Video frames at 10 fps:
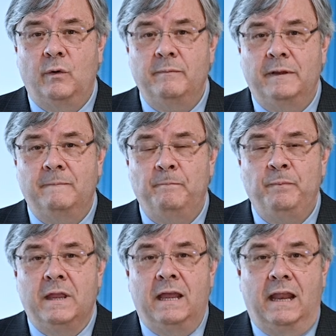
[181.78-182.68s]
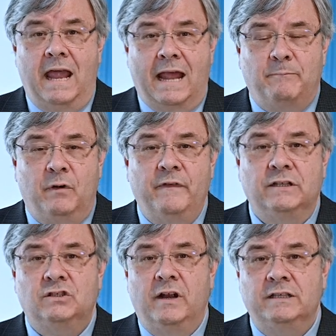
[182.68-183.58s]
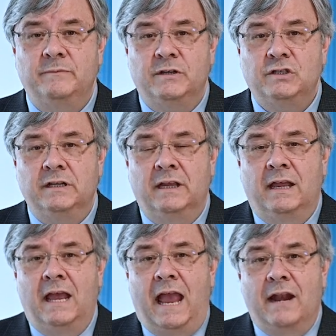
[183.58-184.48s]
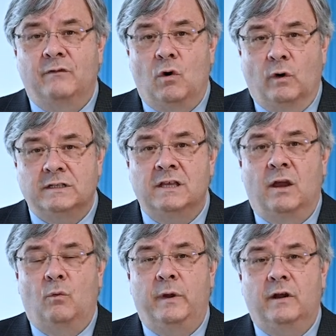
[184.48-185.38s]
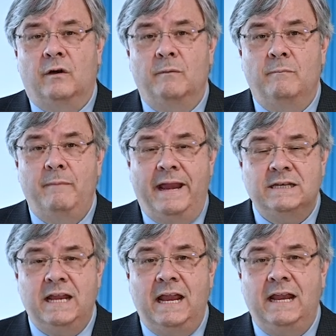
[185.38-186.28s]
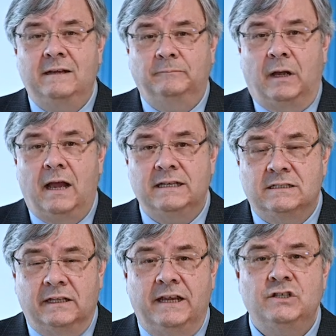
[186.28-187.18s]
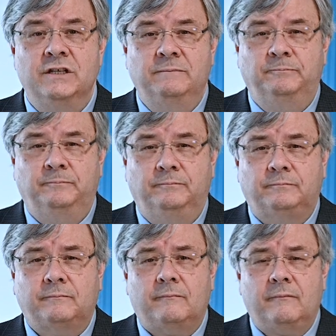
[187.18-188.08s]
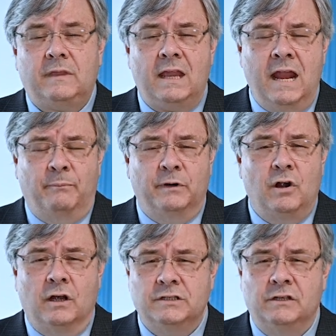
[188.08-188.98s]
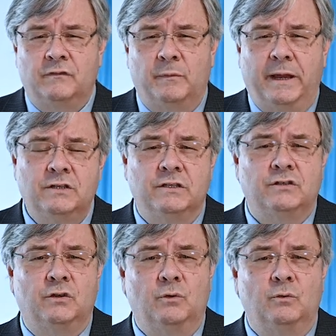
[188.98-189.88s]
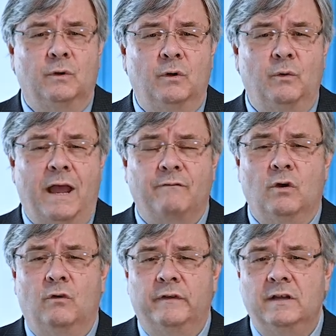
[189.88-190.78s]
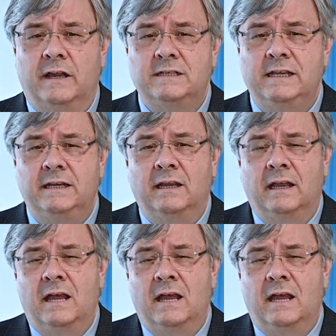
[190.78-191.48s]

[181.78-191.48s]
equipment, and that prevents transmission. And of course, we are maintaining isolation and precautions for patients who, who have COVID-19.